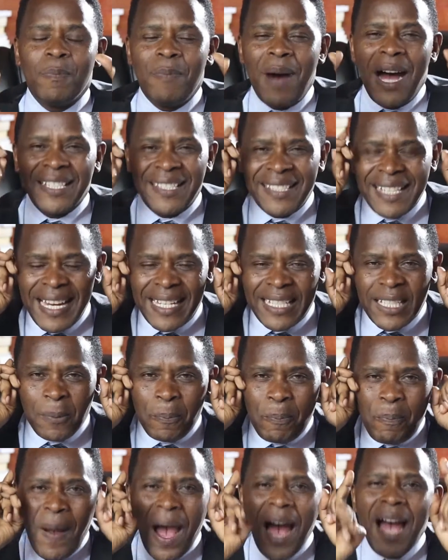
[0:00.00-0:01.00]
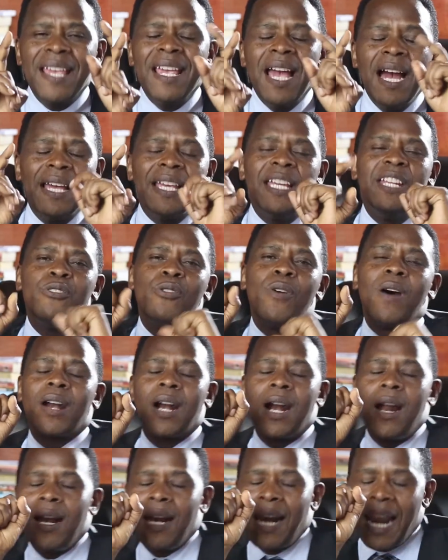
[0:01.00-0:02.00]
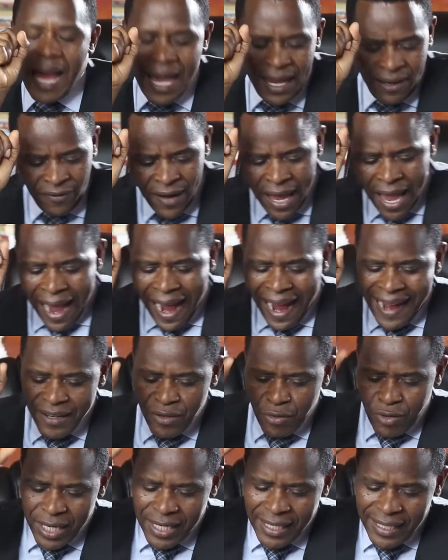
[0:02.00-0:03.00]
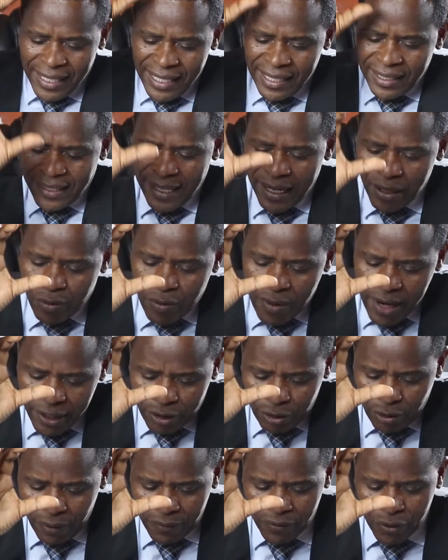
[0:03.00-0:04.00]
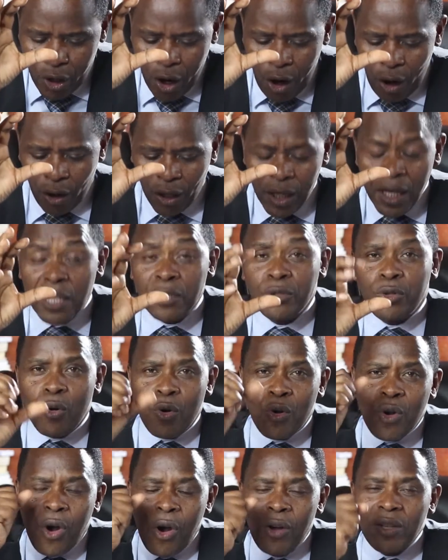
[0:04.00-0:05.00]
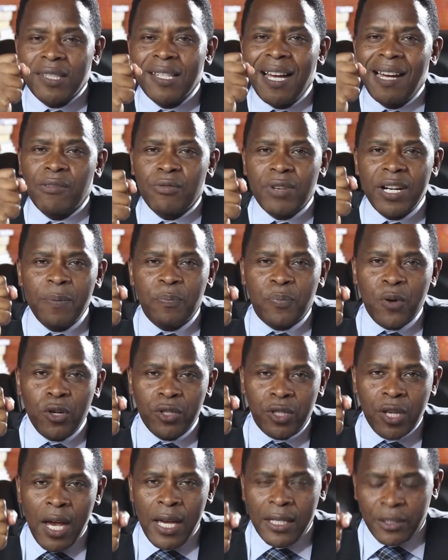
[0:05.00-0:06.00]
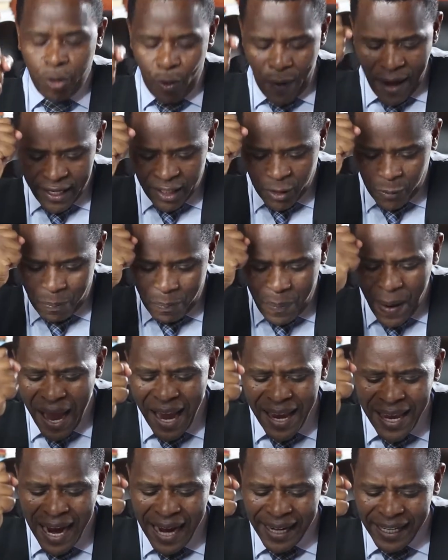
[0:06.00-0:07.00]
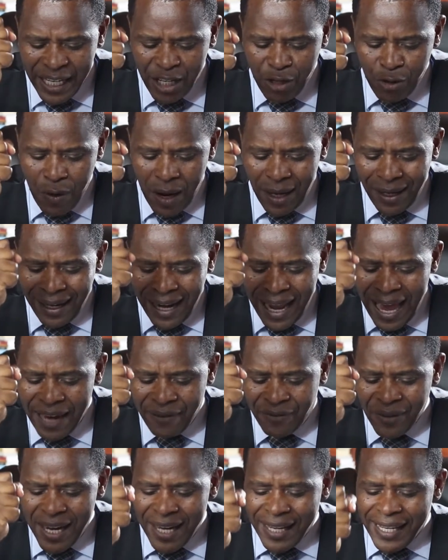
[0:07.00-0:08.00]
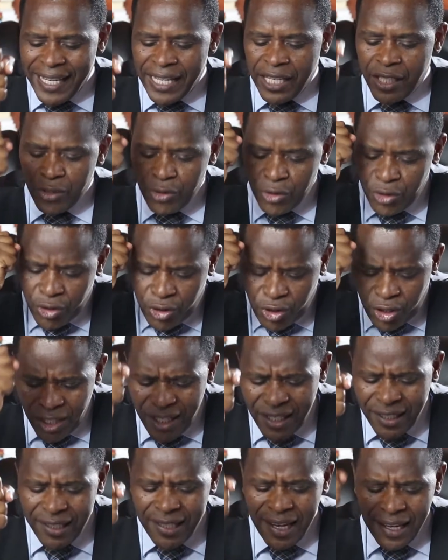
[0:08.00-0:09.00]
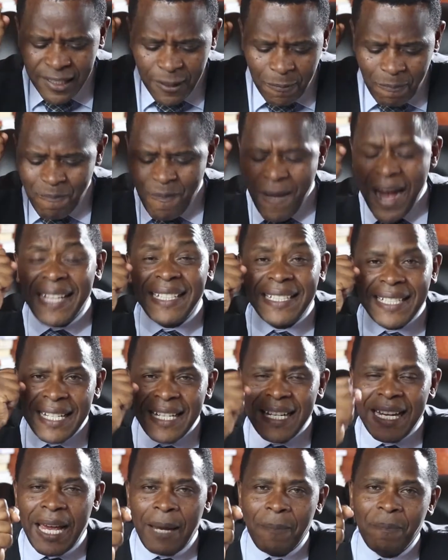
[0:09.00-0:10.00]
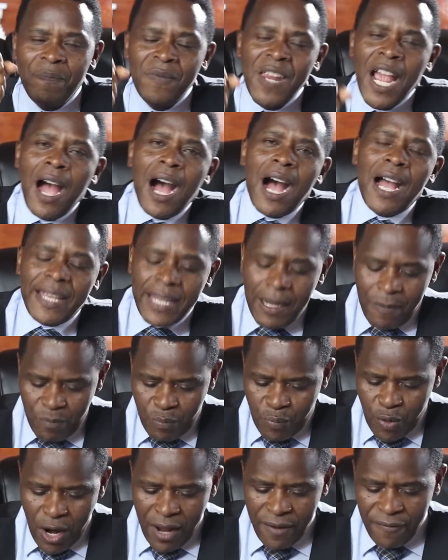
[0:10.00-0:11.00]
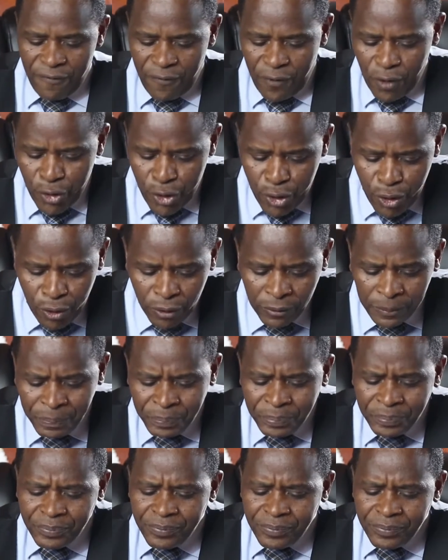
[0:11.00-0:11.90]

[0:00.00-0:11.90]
must expire in your life. I release the grace of God to cause that reproach to expire in your life in Jesus' mighty name. I am praying for you